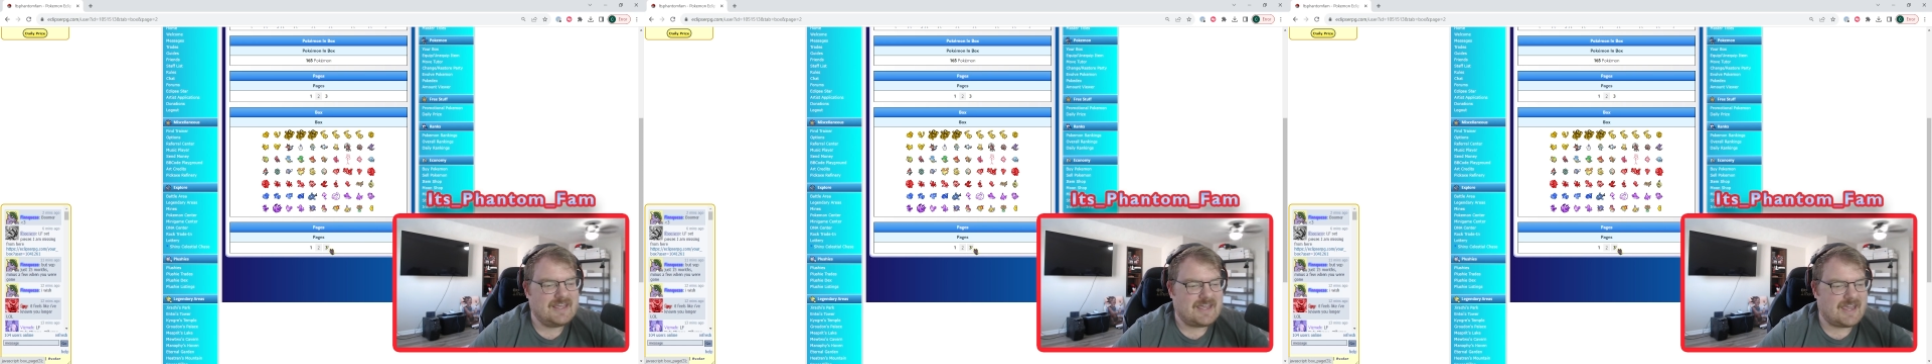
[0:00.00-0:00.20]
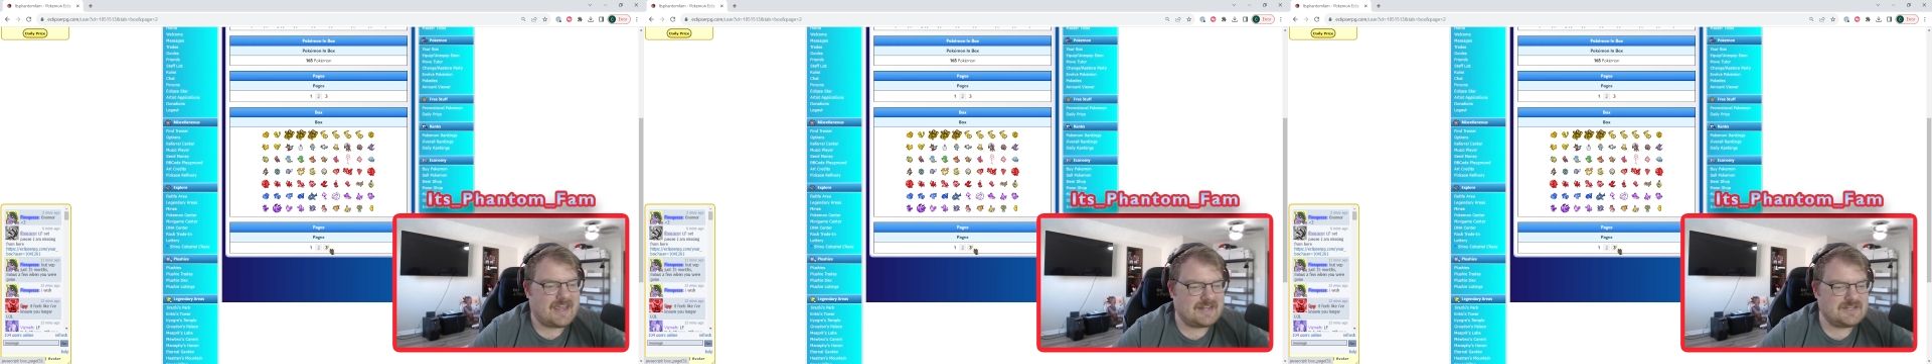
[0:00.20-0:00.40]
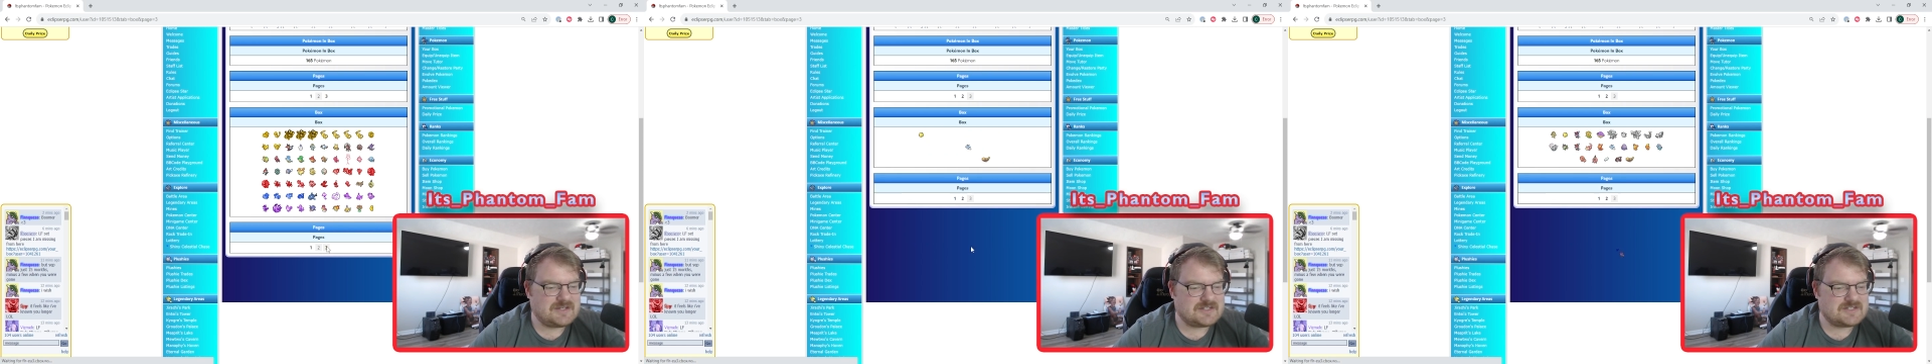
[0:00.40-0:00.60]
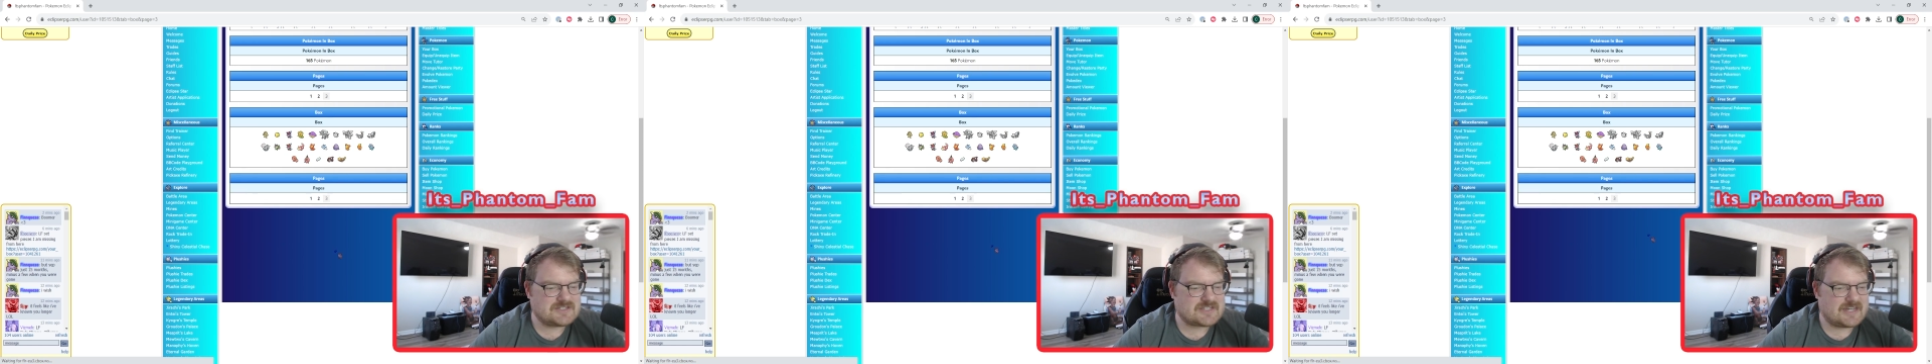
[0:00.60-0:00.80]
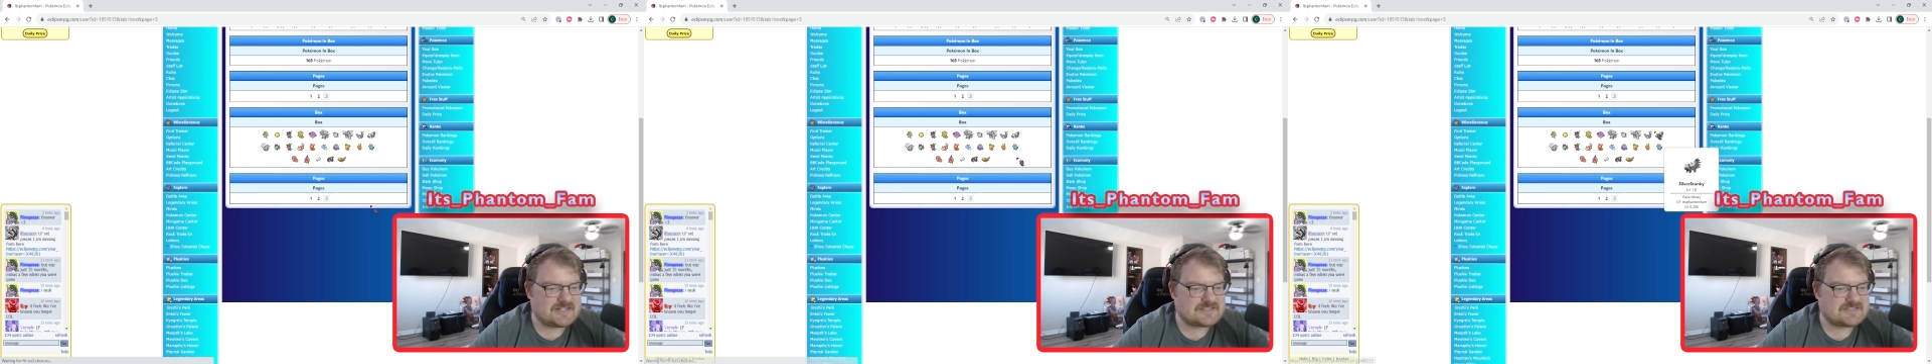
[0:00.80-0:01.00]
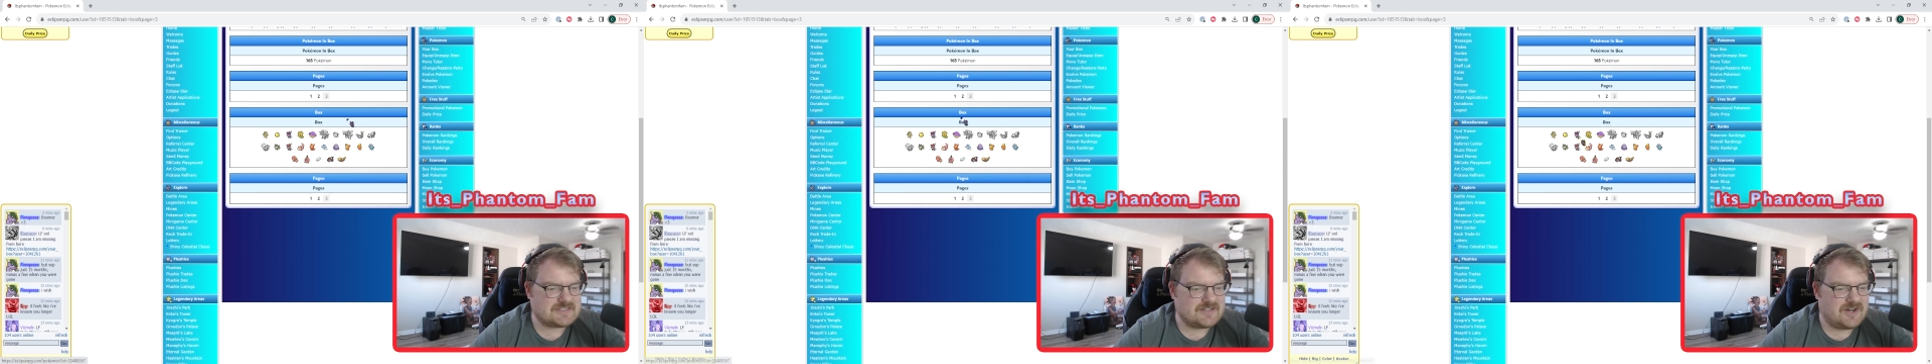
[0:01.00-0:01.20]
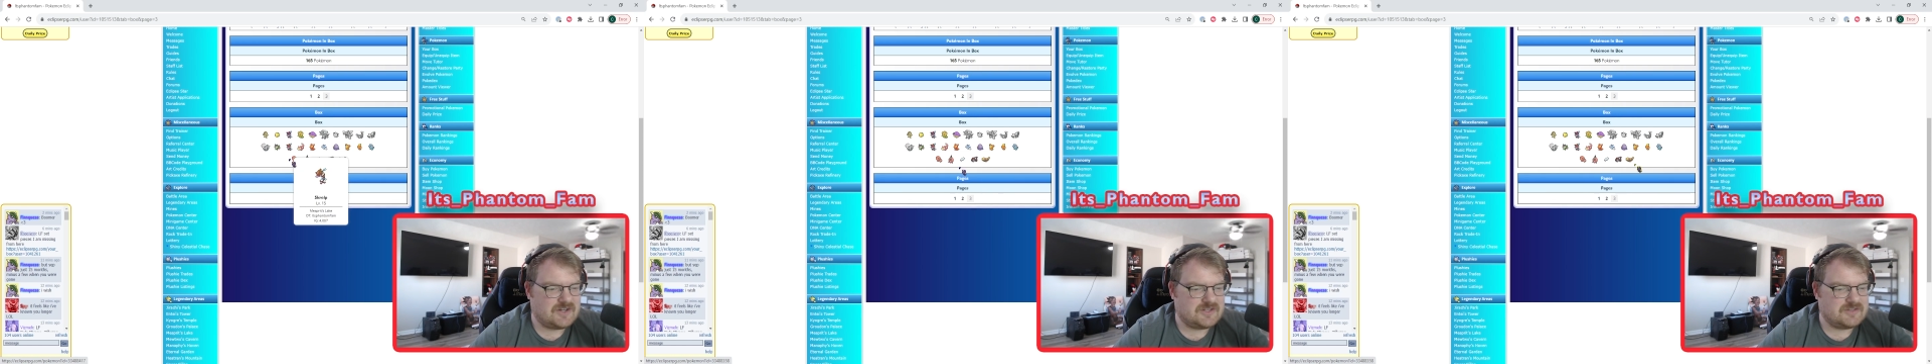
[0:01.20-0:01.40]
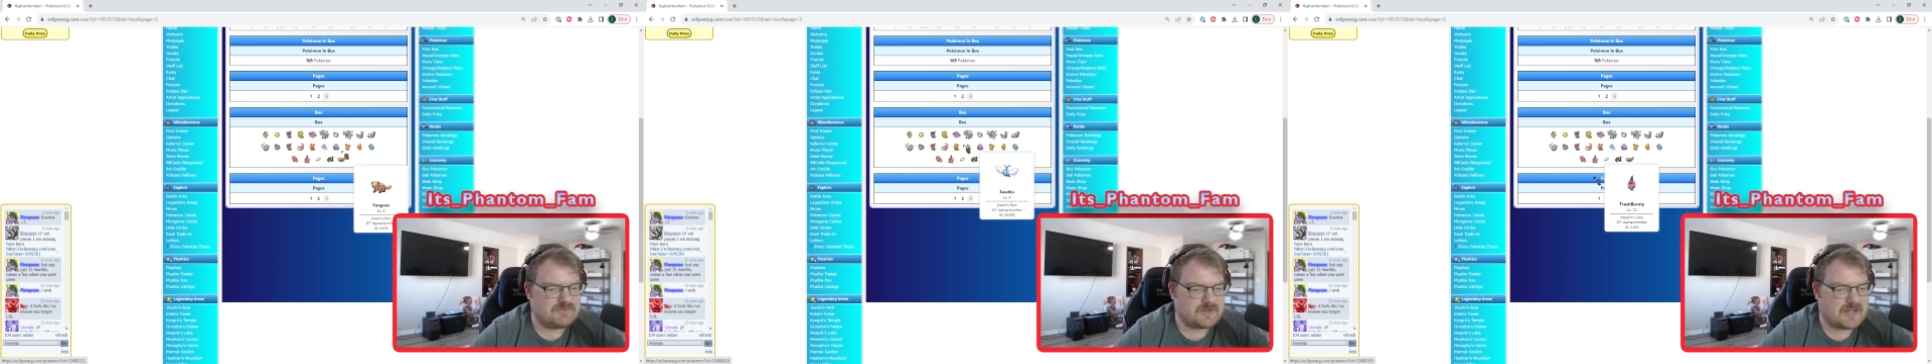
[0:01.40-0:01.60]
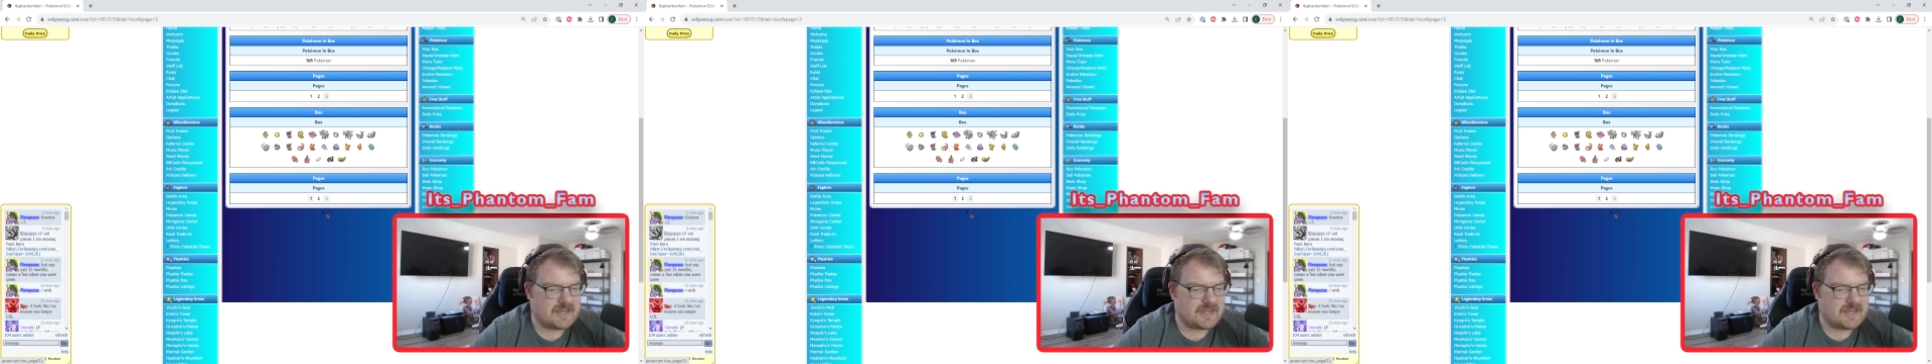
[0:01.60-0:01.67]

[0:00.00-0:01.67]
And you can just kind of see all of what